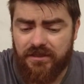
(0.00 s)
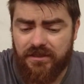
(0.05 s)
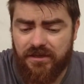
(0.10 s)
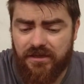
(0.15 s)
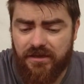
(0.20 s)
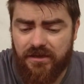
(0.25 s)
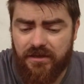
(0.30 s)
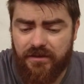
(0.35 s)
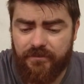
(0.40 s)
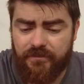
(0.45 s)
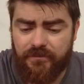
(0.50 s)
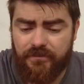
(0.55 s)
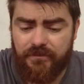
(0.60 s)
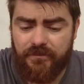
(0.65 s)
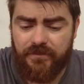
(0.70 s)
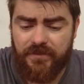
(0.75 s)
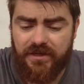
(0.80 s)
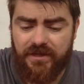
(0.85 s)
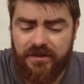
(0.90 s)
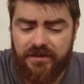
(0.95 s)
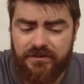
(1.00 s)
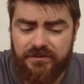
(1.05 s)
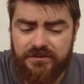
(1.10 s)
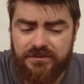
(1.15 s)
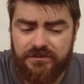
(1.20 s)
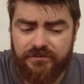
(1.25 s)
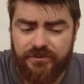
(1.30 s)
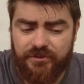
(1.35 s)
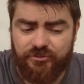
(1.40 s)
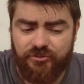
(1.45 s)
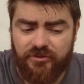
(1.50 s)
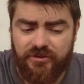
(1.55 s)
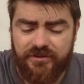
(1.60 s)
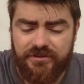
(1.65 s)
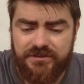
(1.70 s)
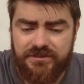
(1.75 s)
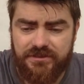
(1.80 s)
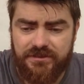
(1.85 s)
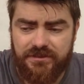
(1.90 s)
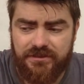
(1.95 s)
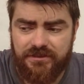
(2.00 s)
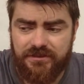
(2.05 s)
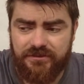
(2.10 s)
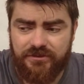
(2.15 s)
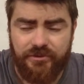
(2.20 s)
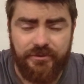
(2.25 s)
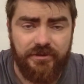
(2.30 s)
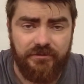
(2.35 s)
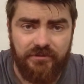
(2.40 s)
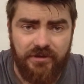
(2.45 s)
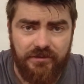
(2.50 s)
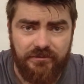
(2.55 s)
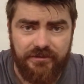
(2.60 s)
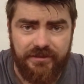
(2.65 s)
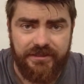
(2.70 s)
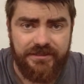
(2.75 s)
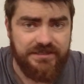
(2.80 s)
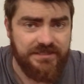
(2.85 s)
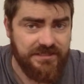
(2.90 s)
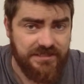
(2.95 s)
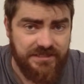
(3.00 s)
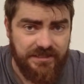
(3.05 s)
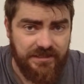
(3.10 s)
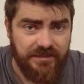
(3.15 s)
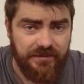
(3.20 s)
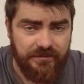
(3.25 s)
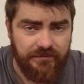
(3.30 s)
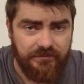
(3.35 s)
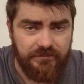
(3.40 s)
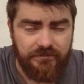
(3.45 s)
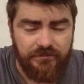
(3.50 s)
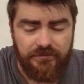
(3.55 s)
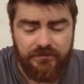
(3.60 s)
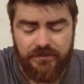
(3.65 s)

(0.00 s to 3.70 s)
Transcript: and we tried doing a run on it to see